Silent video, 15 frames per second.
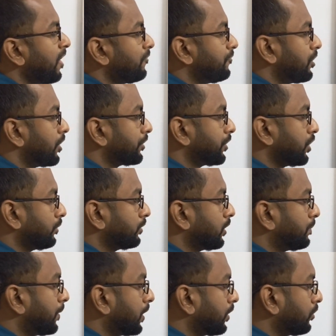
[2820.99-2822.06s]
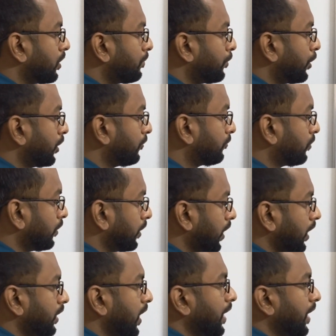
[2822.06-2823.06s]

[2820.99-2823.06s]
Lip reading: velocity of that particular point of contact,